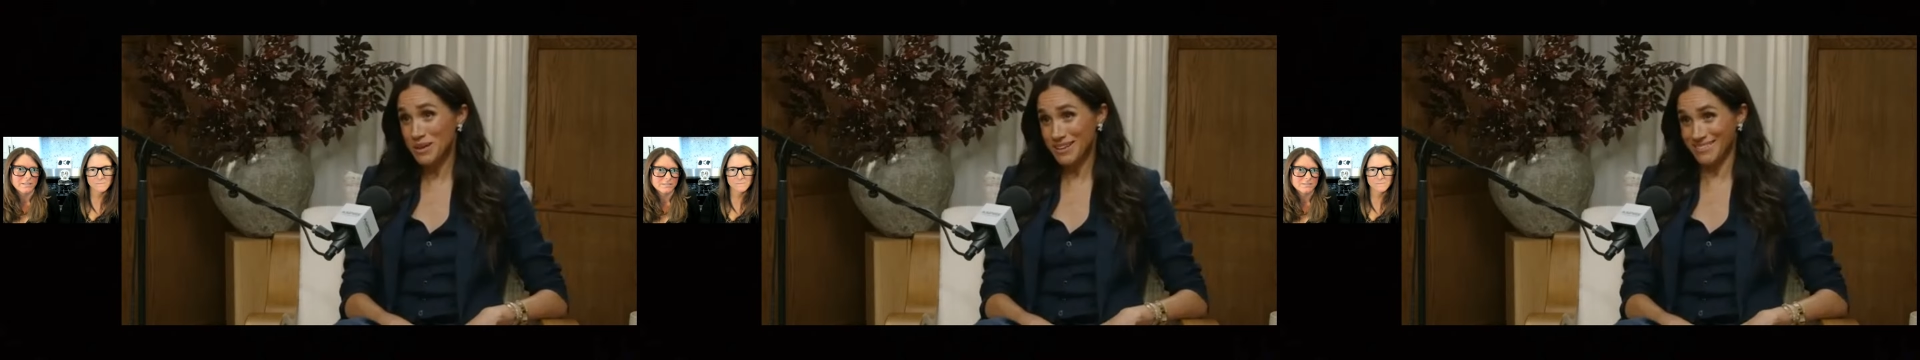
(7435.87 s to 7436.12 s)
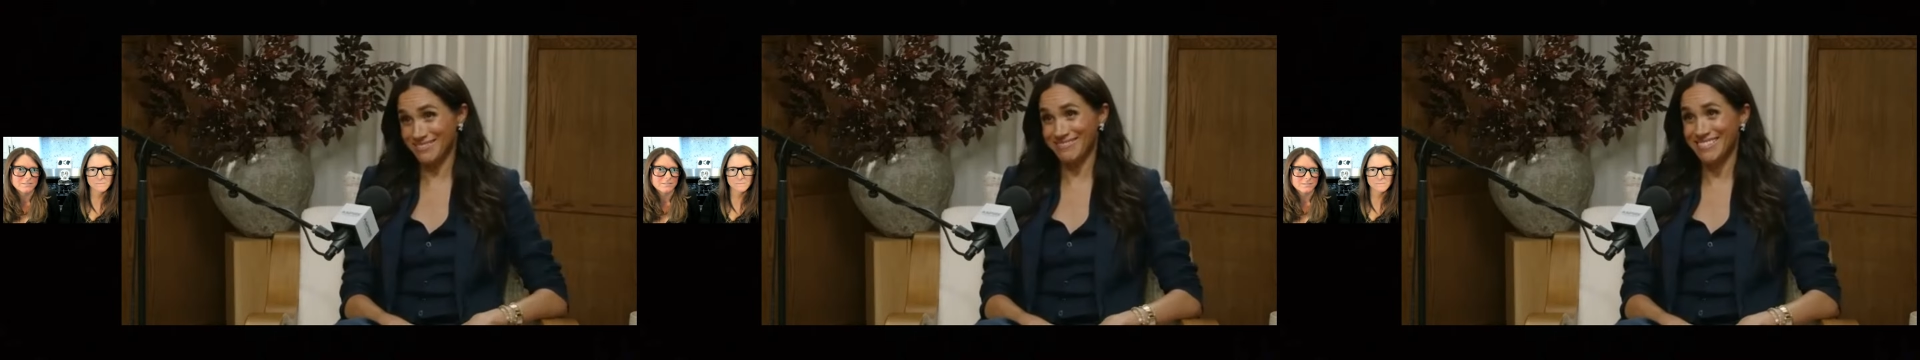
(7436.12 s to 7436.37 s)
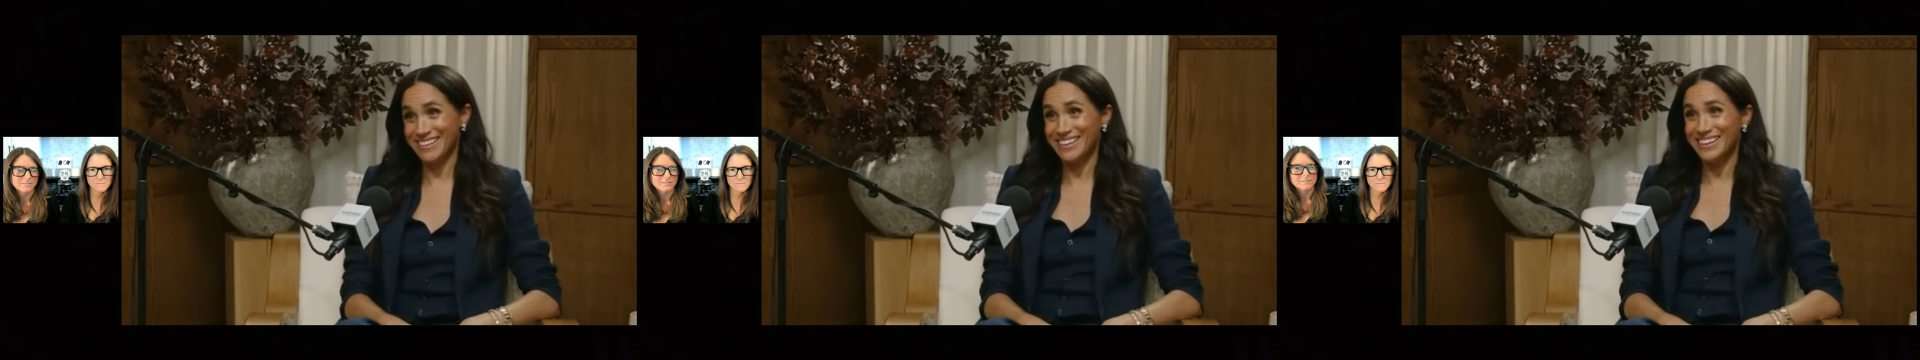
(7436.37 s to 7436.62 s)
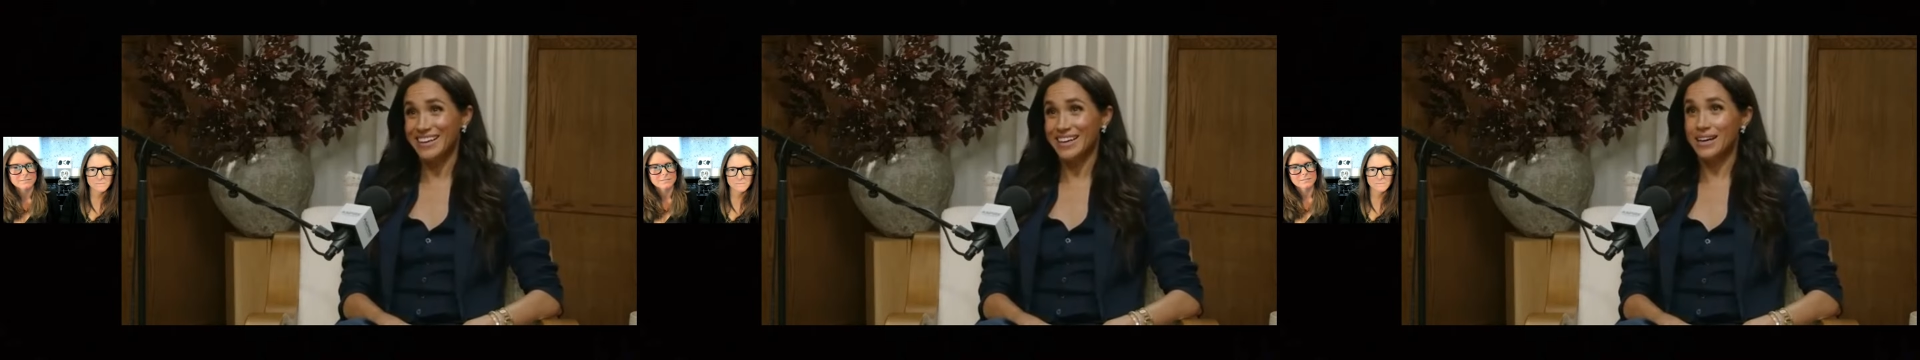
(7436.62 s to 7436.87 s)
human.
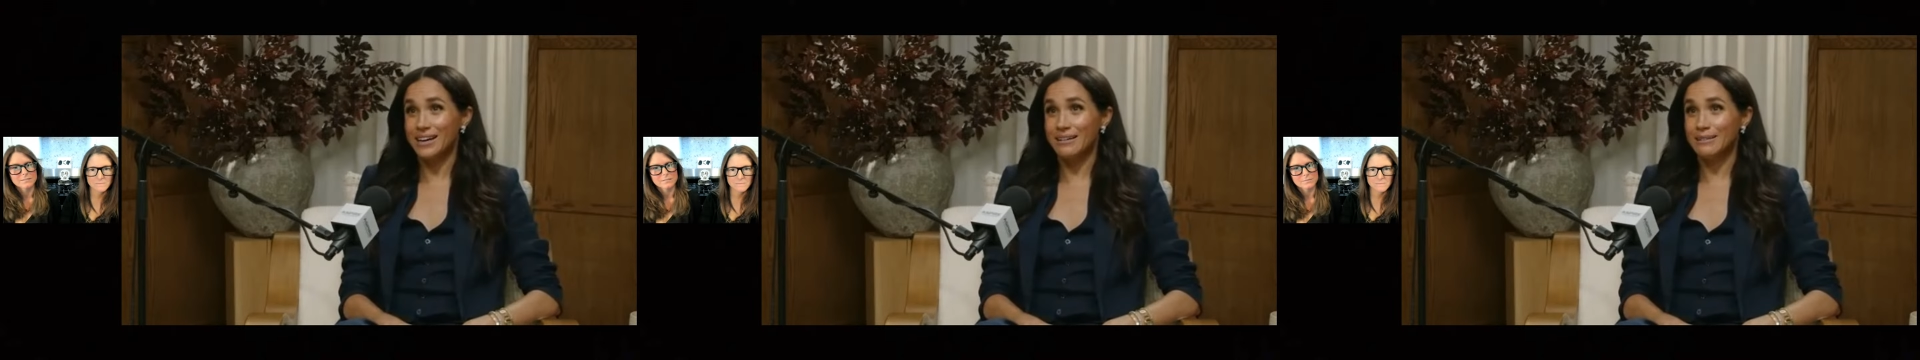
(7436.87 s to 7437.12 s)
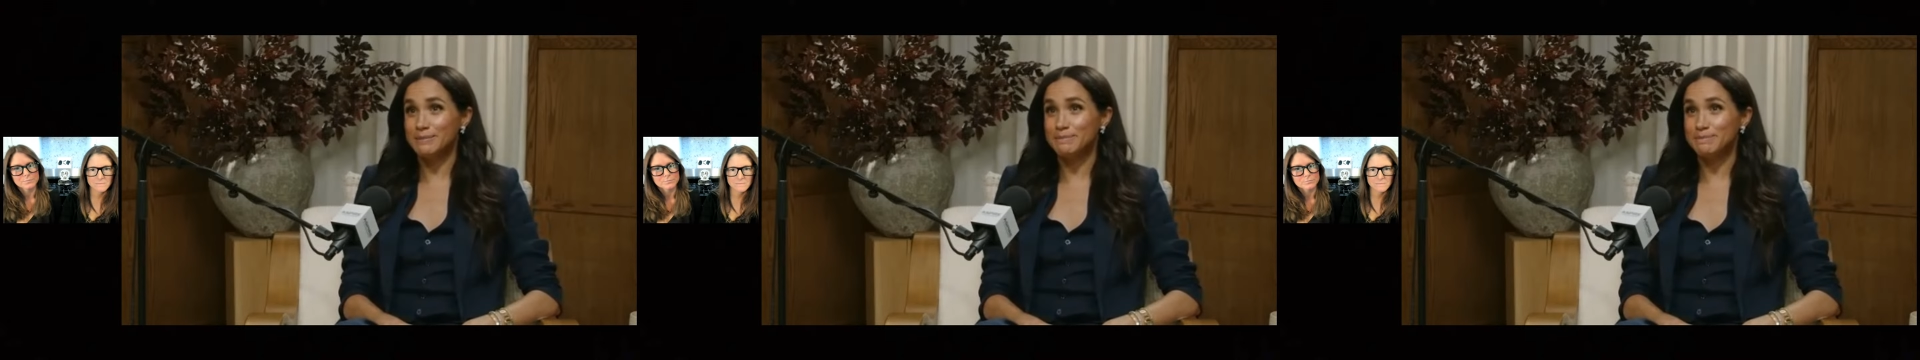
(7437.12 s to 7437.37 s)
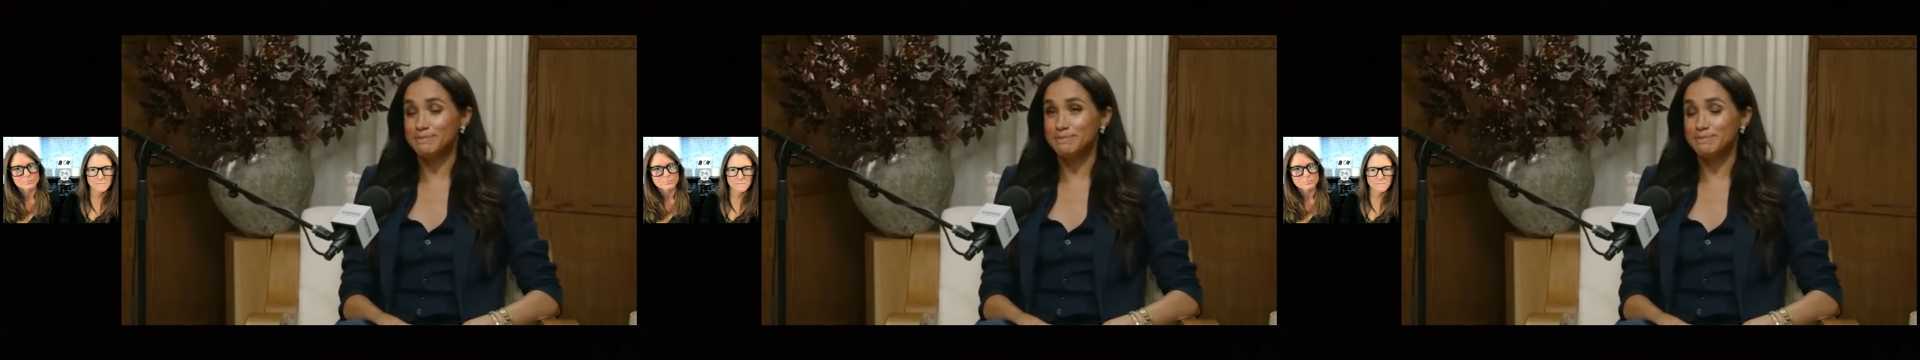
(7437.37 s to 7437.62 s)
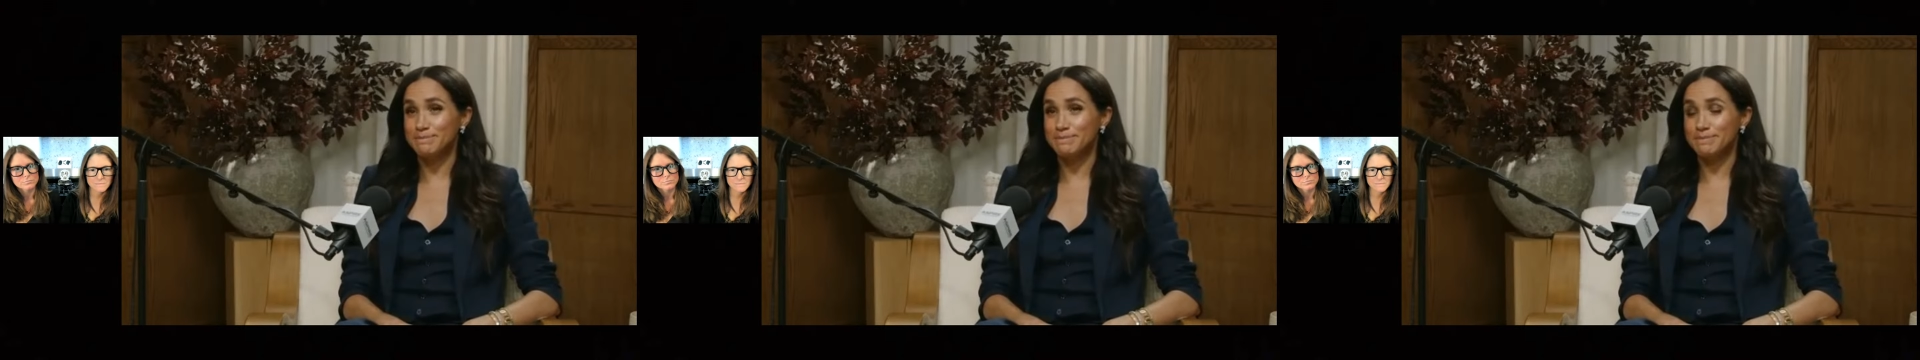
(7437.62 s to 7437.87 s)

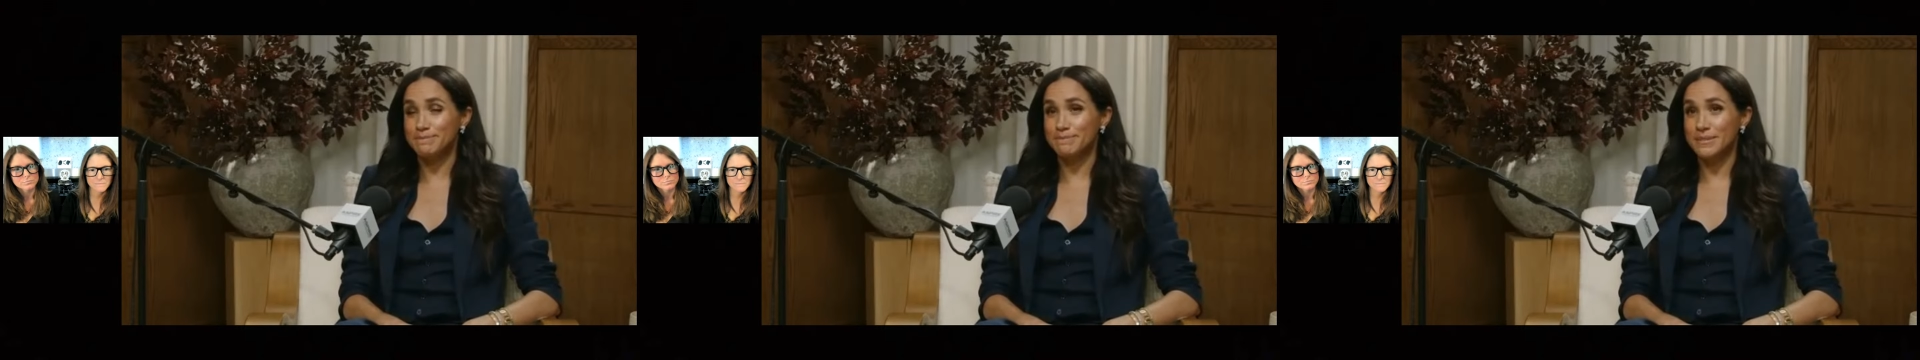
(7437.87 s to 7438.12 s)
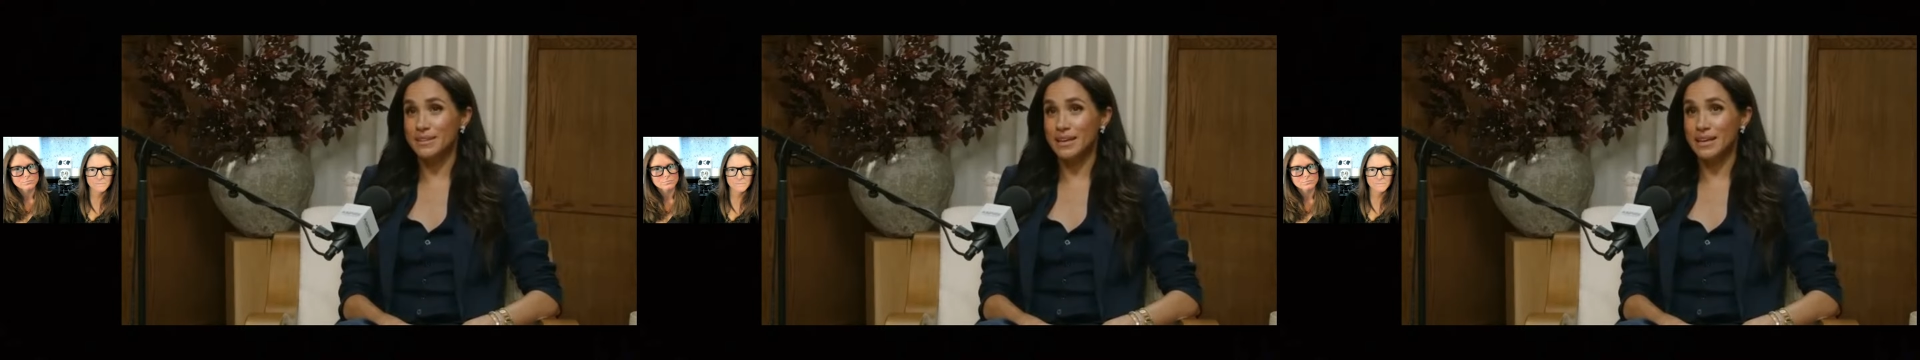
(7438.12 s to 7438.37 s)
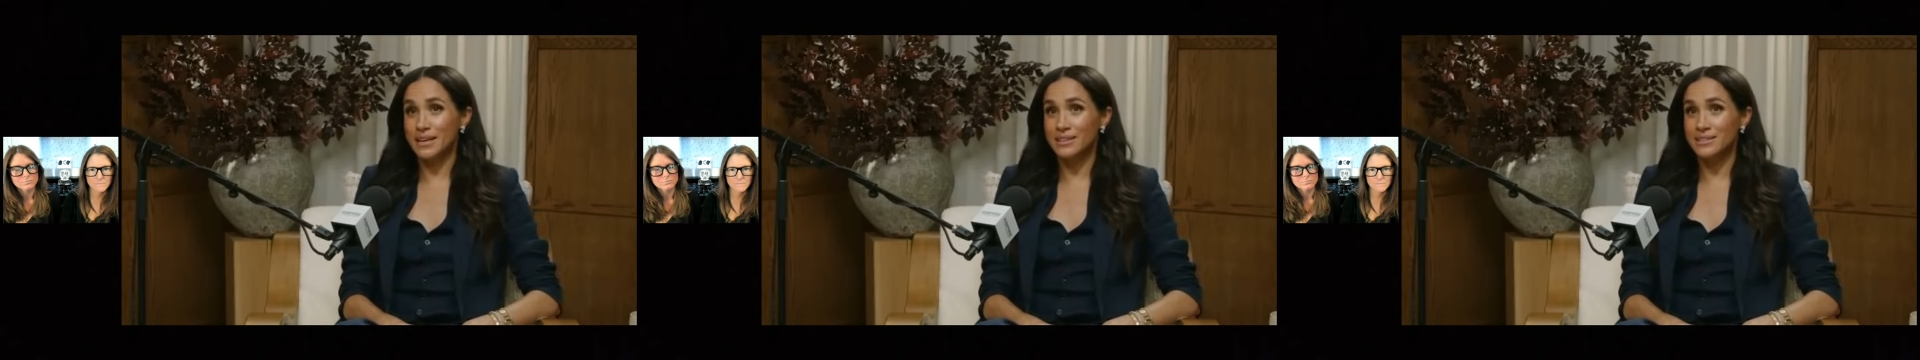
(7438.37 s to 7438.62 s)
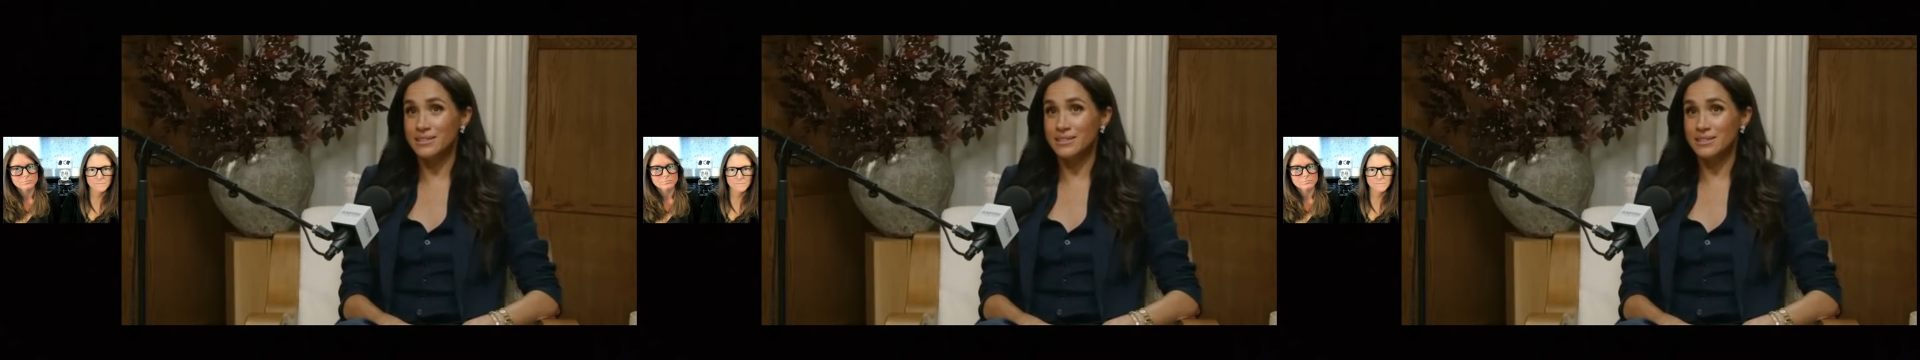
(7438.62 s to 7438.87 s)

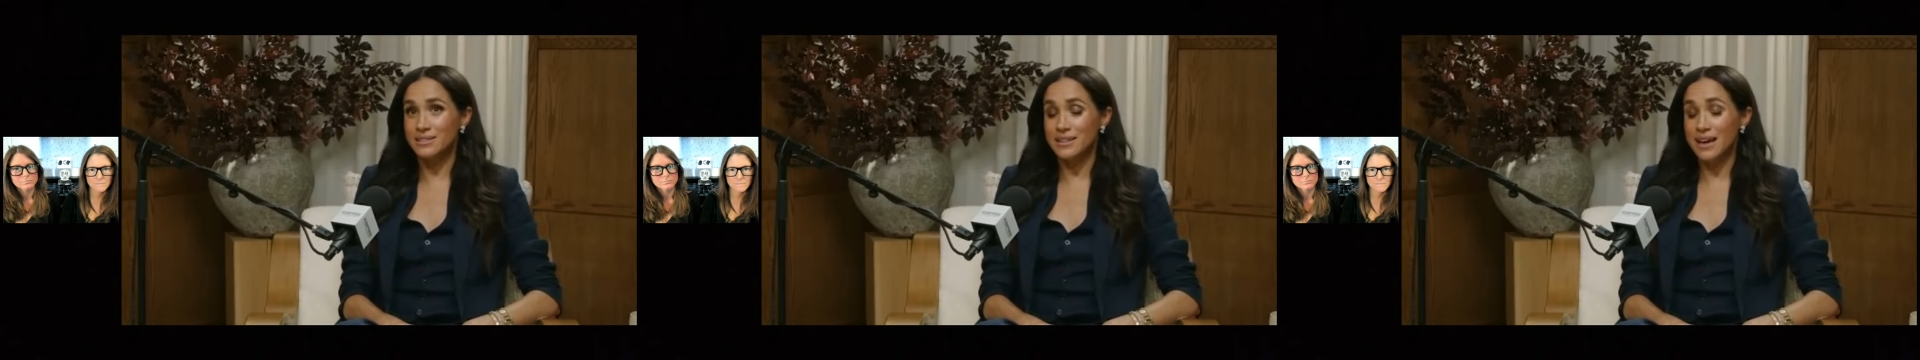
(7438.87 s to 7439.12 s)
And